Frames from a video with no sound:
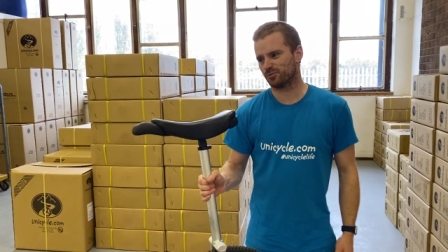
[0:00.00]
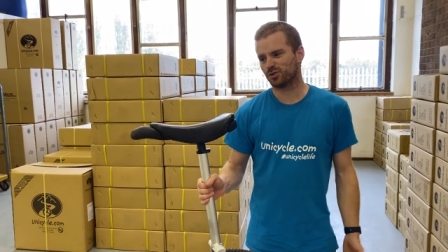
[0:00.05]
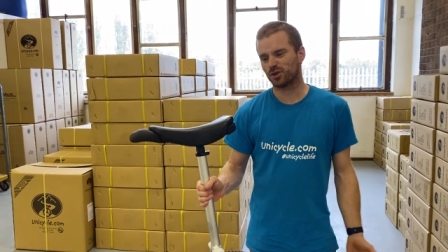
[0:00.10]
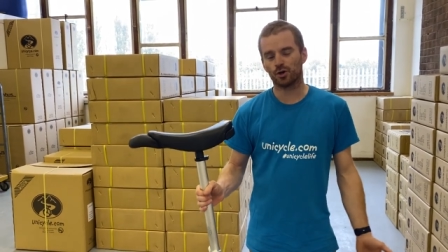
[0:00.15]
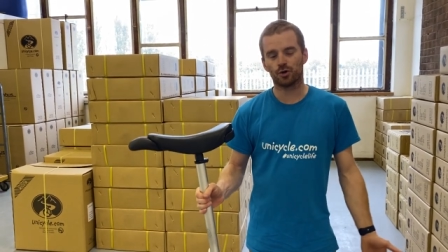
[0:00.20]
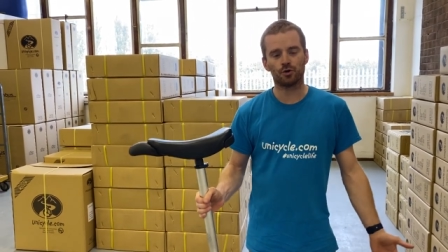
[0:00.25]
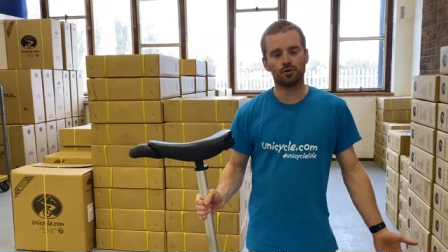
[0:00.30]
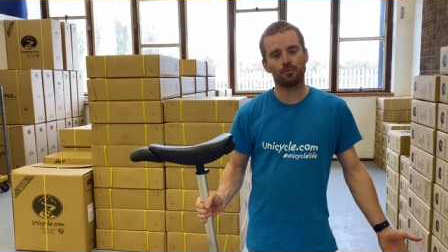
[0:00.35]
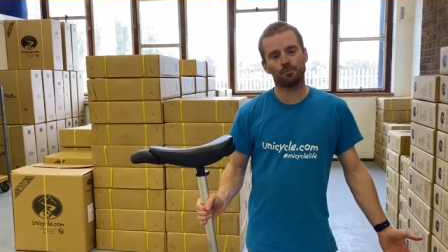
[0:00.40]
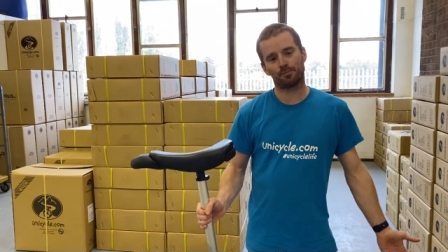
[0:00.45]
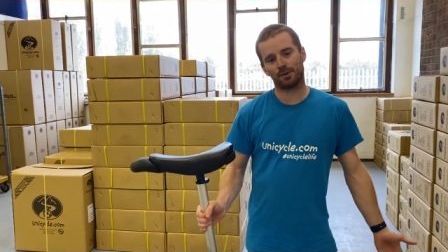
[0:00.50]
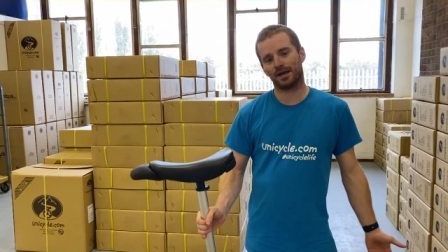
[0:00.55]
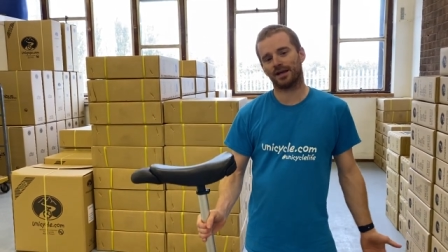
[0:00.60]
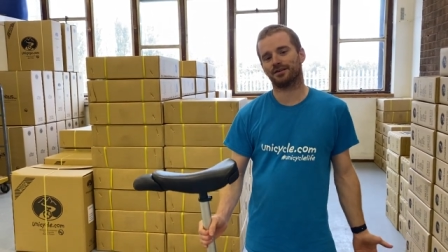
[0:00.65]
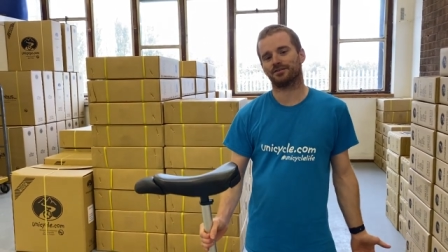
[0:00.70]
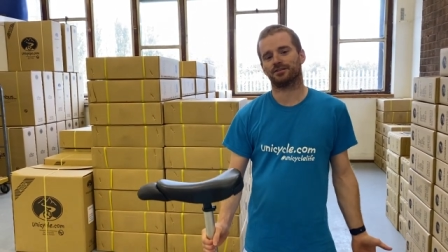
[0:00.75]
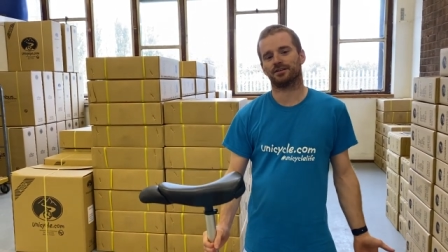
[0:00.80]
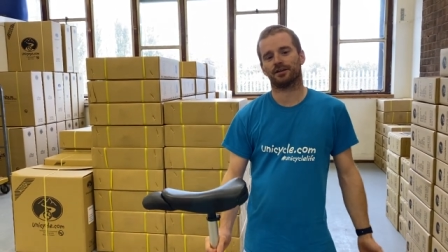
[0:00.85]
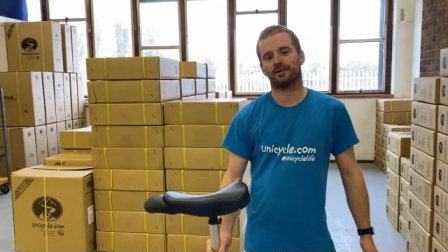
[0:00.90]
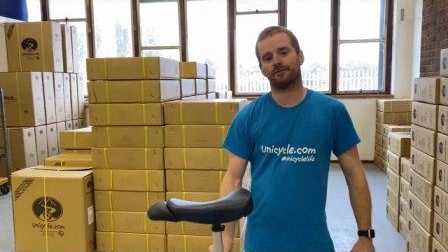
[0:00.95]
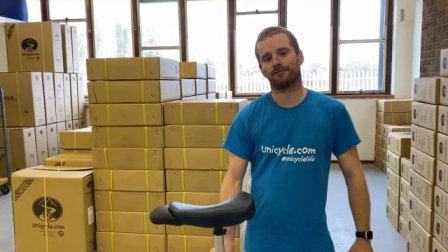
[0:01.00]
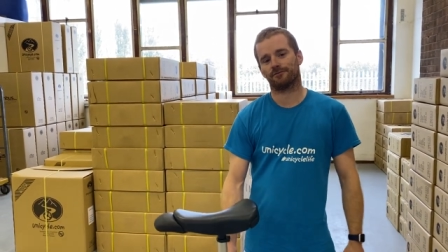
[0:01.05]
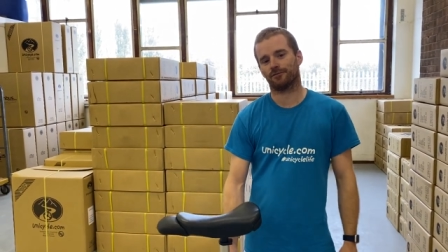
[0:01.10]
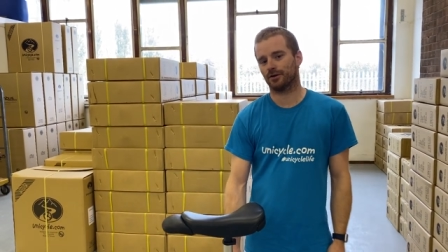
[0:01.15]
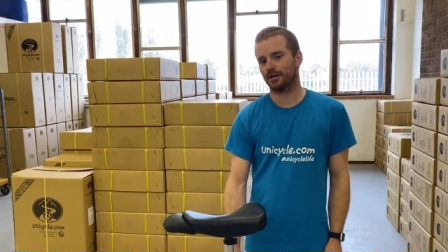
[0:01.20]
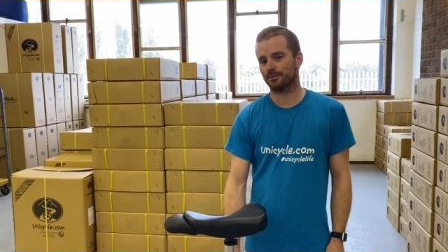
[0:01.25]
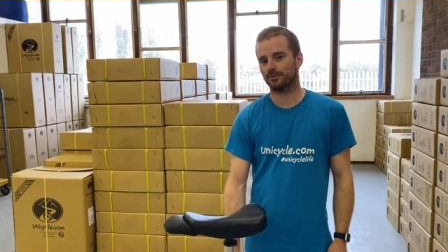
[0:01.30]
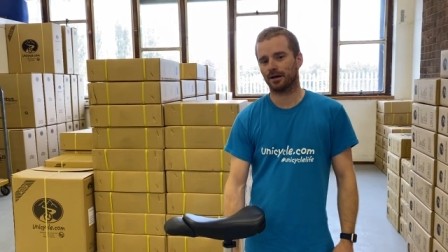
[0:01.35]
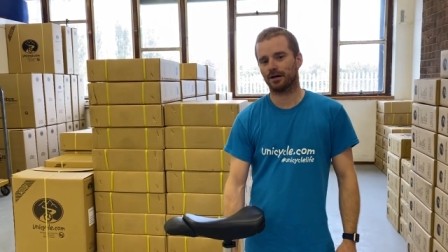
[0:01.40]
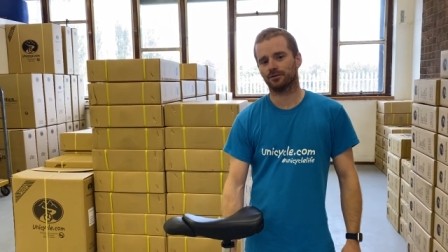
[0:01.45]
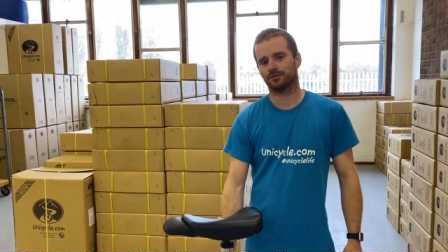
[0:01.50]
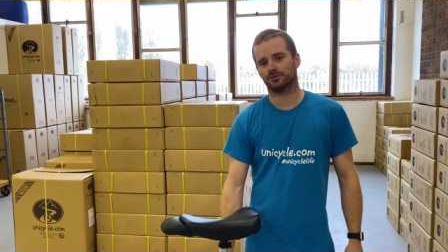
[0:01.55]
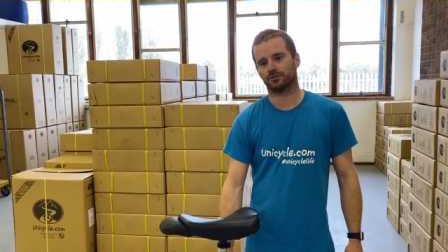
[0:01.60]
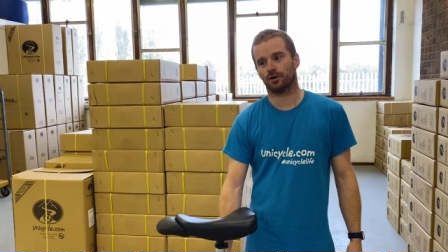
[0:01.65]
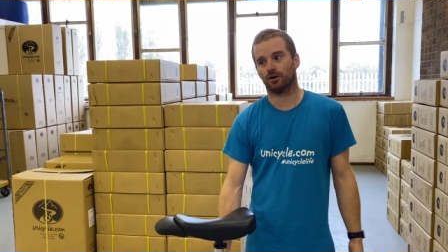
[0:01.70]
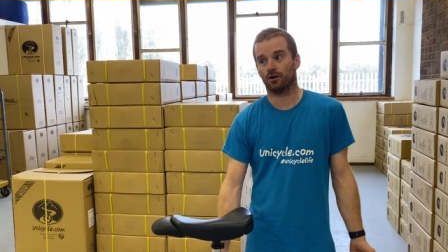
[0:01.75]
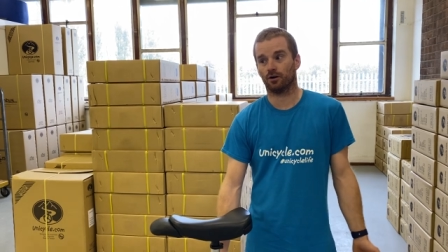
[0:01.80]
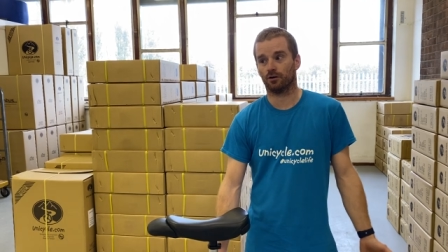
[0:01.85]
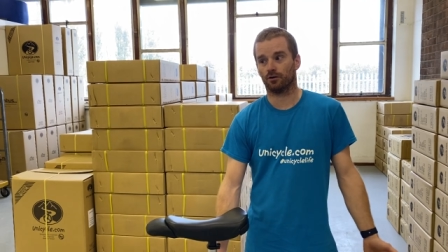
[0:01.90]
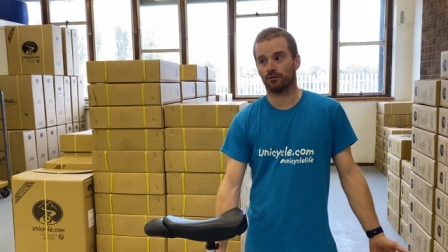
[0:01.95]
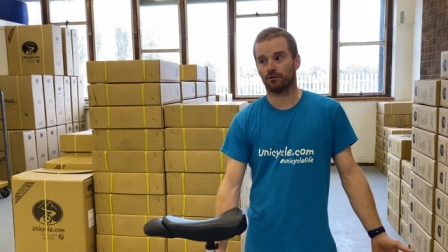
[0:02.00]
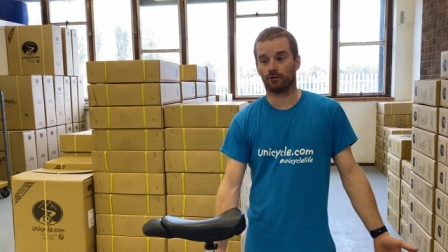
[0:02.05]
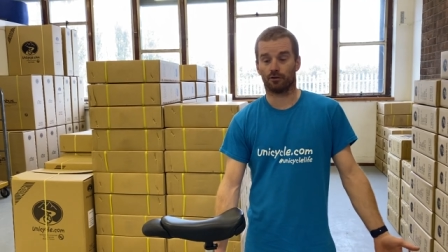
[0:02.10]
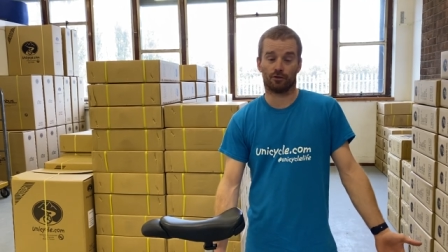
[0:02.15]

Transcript: two basic free mounts or